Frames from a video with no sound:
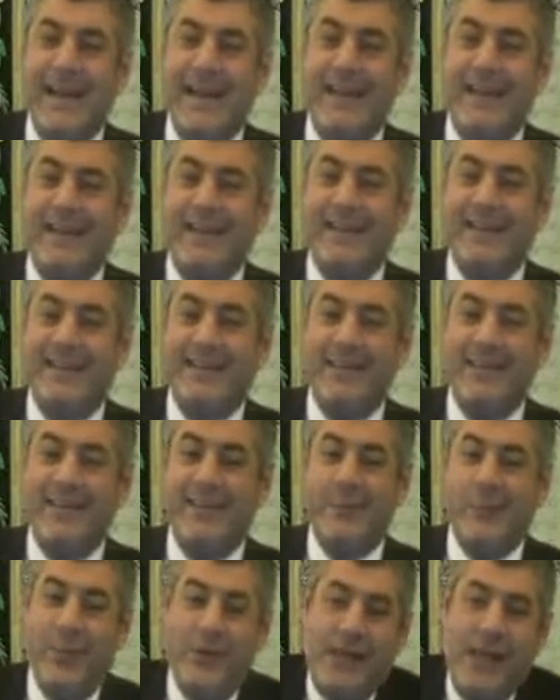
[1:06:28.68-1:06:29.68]
And
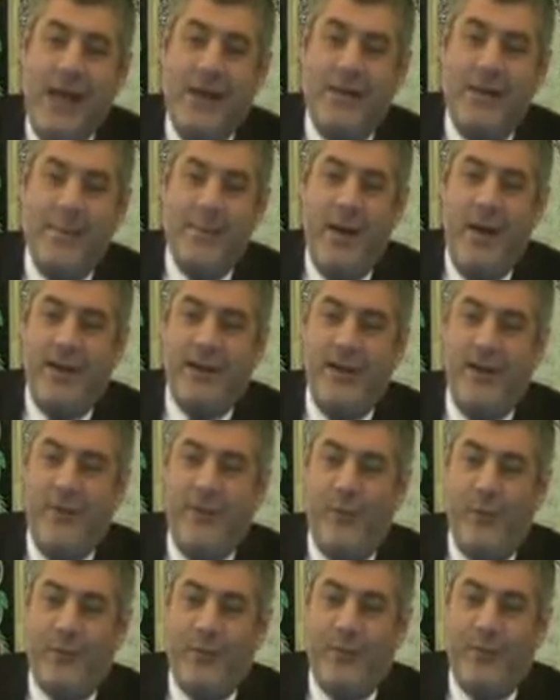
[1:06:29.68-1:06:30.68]
without the money
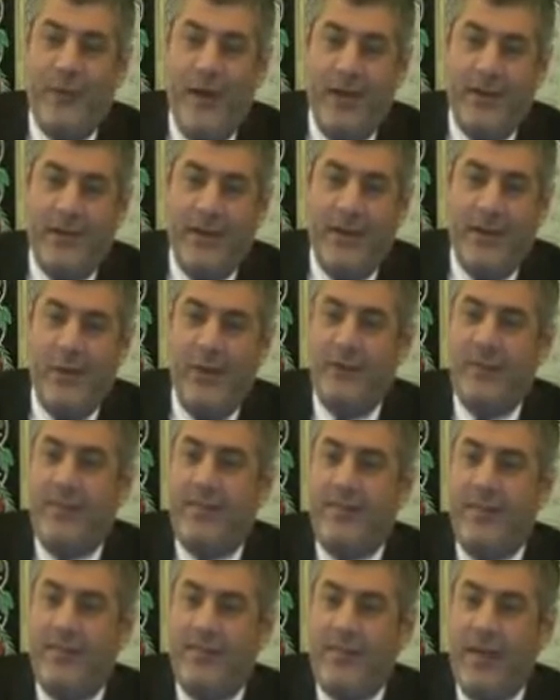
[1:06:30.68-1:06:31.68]
from the father, what
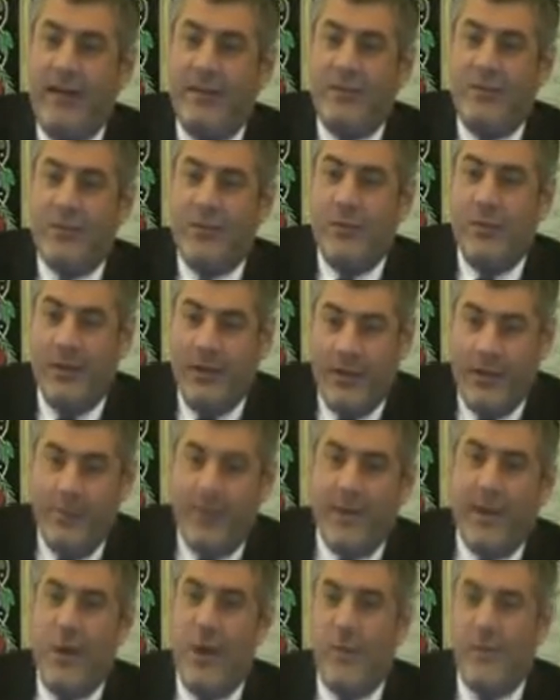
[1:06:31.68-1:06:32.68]
does the son do? He's going to
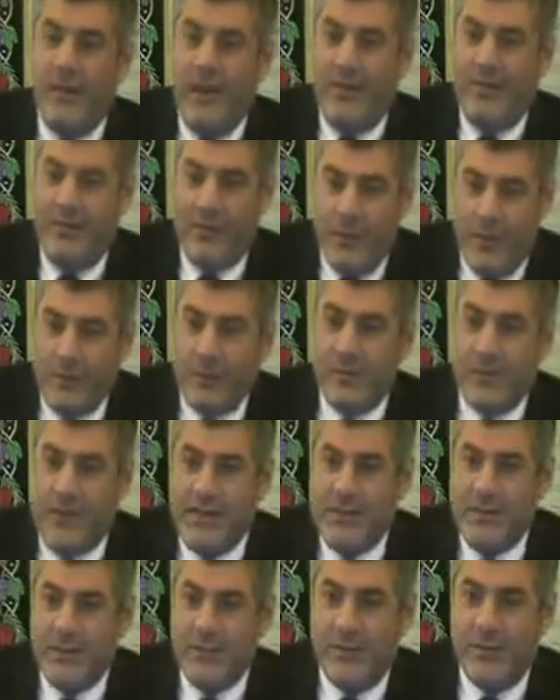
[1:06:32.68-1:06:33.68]
be homeless. What would
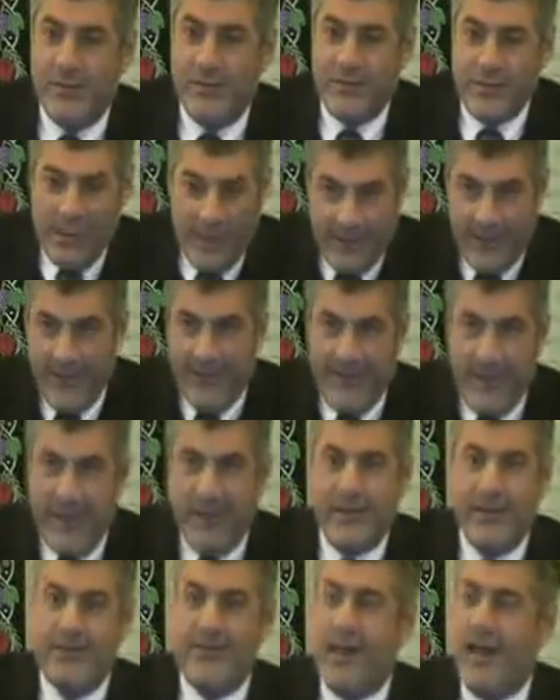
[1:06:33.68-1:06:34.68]
he do? He's not
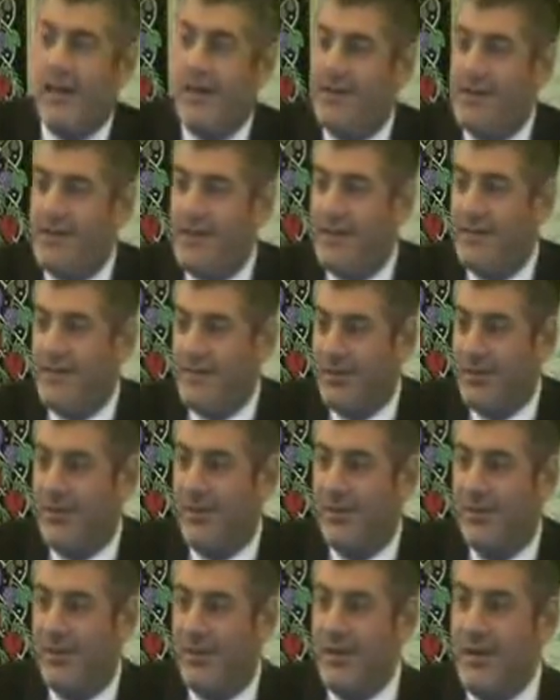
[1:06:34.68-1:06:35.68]
exactly talented, you
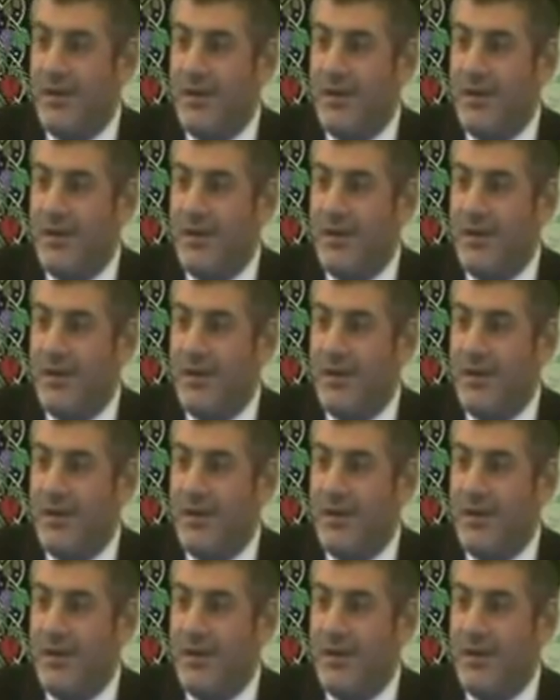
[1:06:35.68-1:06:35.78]
know.